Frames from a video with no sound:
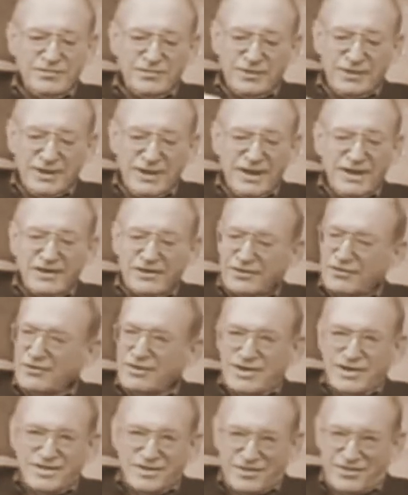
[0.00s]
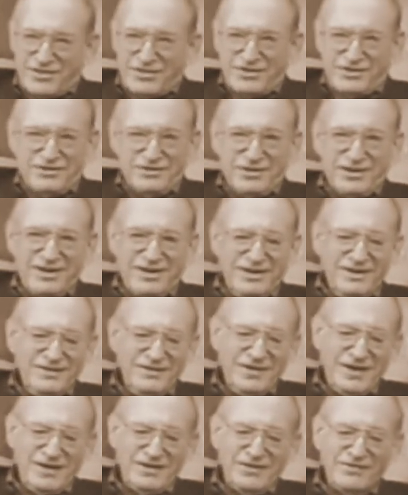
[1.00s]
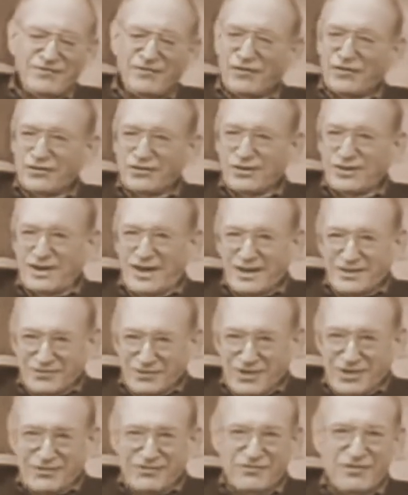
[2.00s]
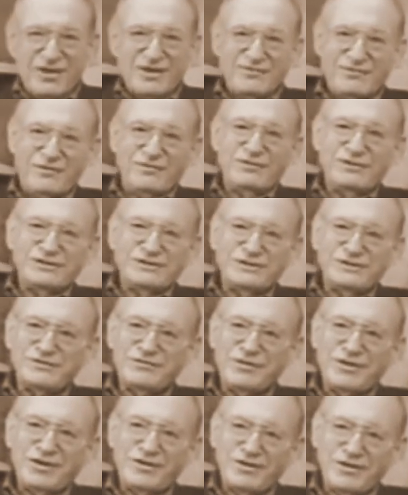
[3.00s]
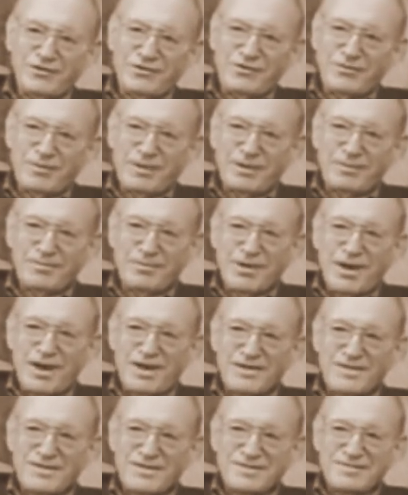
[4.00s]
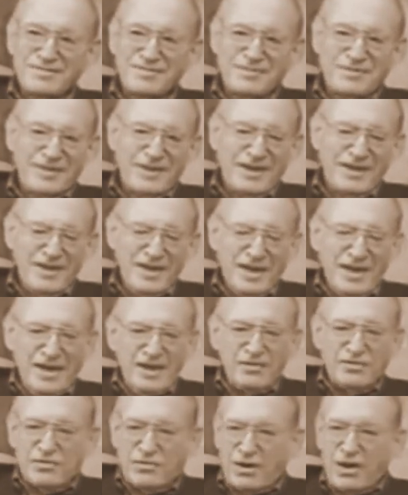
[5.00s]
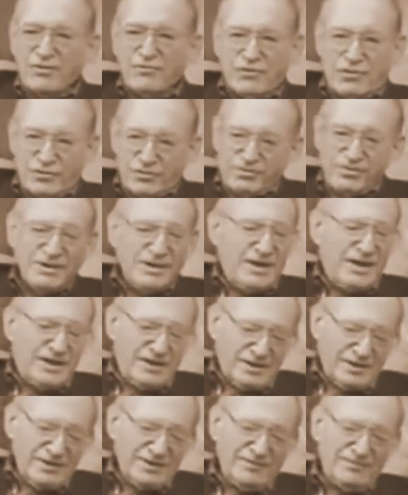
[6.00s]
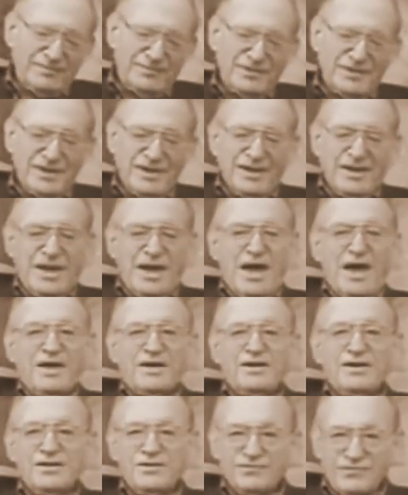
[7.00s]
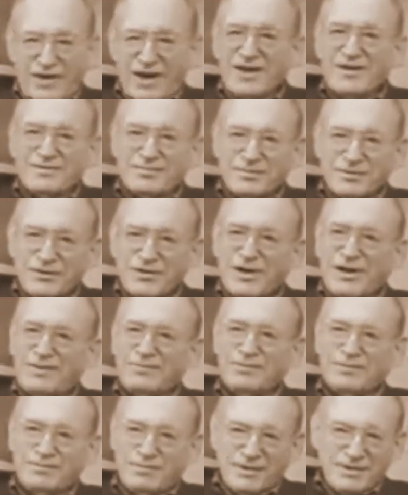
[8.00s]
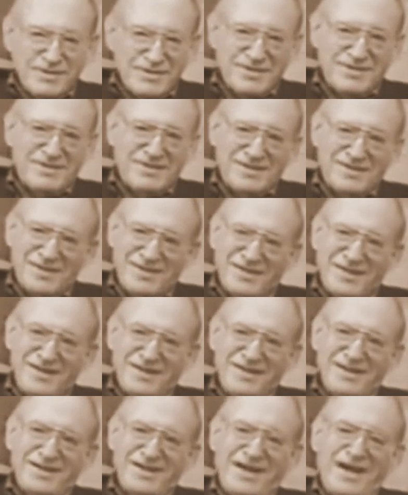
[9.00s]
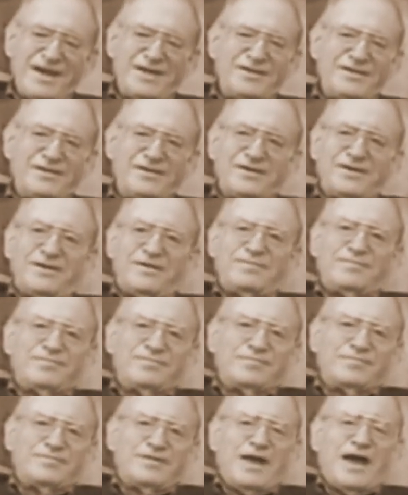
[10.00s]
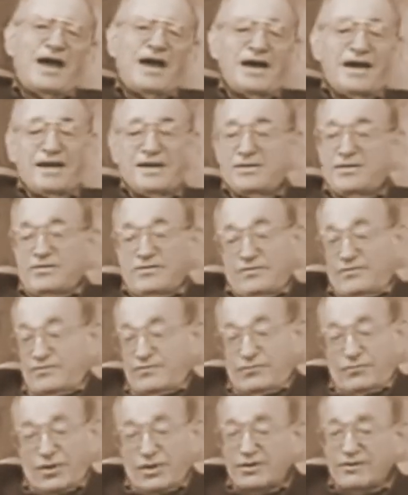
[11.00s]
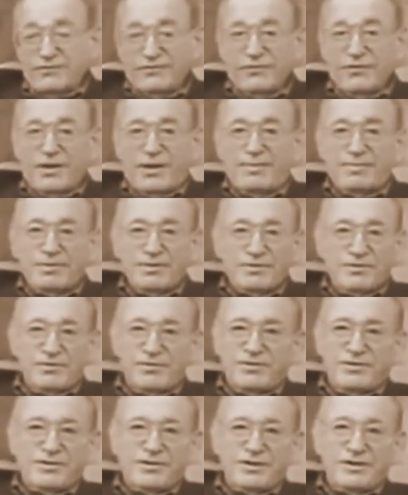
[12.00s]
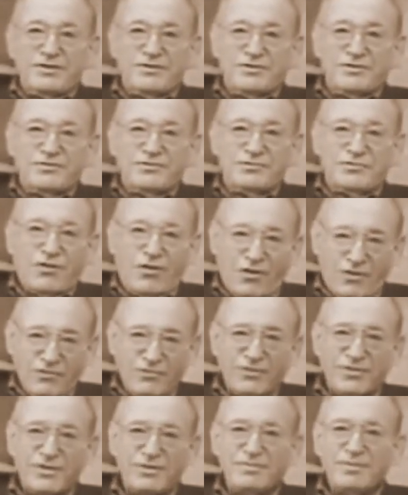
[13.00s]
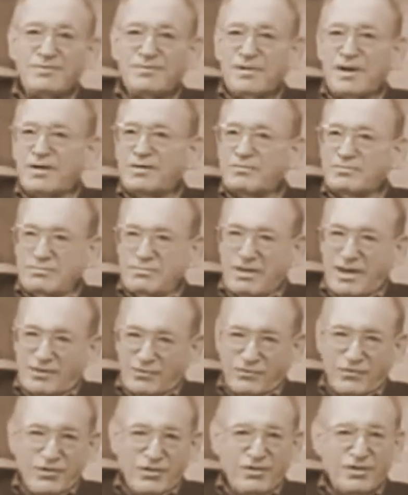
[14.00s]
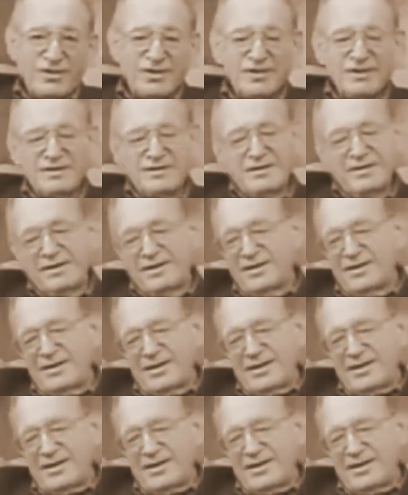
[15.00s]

is related to his theory on the photoelectric effect, for which he won a Nobel Prize. And so I wrote him a letter, and he invited me to come to Princeton. And I had the wonderful opportunity to talk with him about my work, and